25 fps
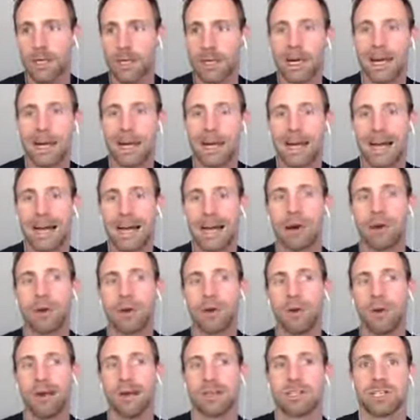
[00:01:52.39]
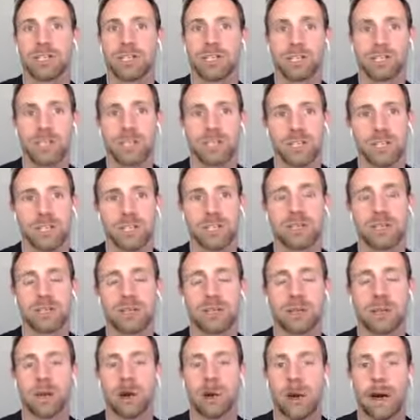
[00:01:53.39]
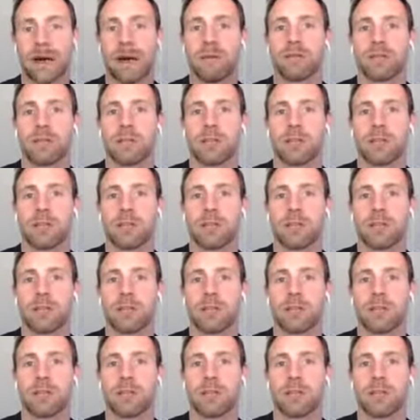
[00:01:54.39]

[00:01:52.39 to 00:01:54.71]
how do you actually strategically go after